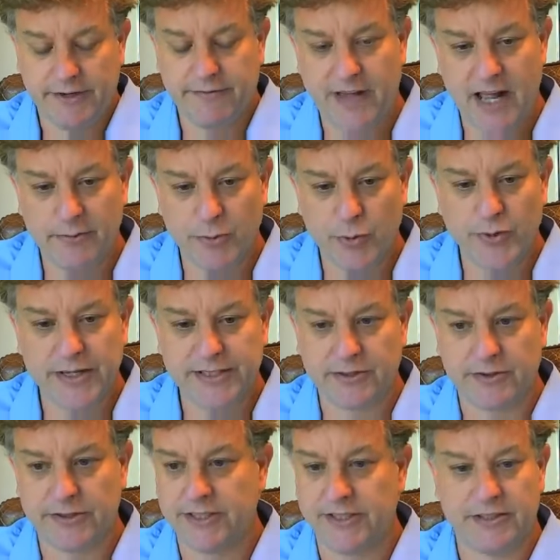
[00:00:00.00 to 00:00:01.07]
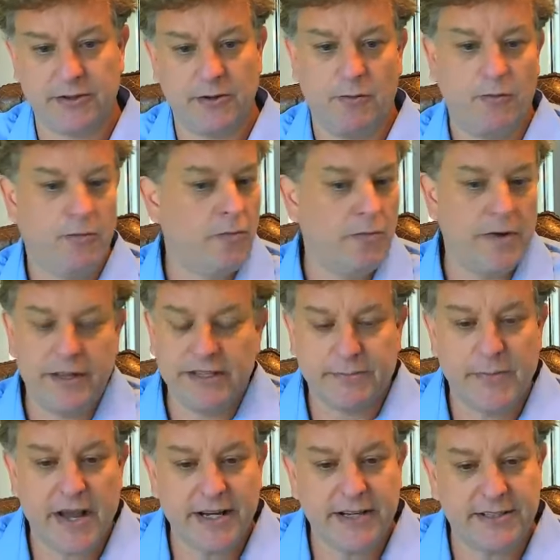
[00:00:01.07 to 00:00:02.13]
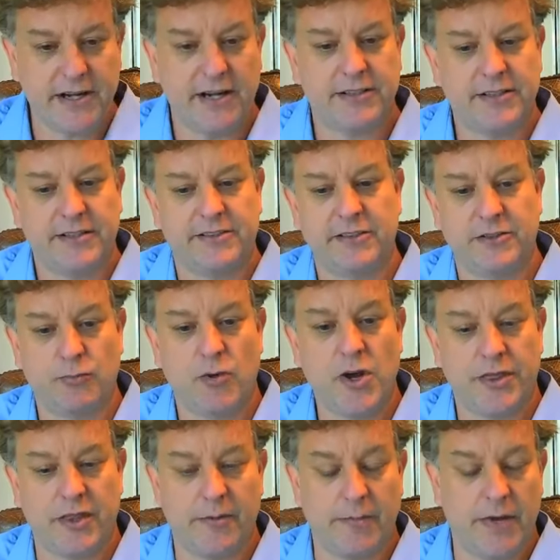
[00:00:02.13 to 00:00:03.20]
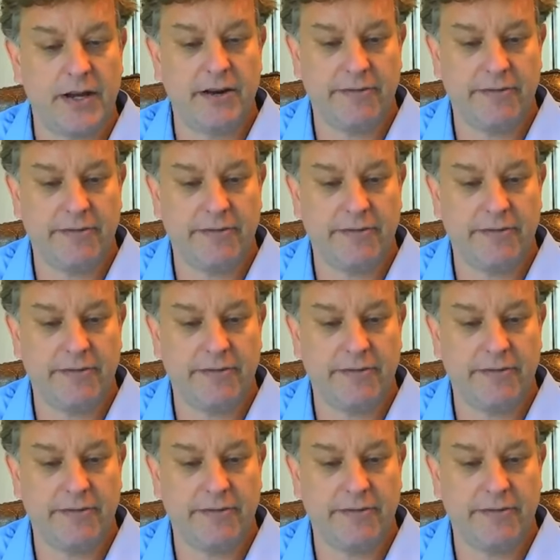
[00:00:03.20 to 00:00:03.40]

invaluable resources with as many scientists as want them.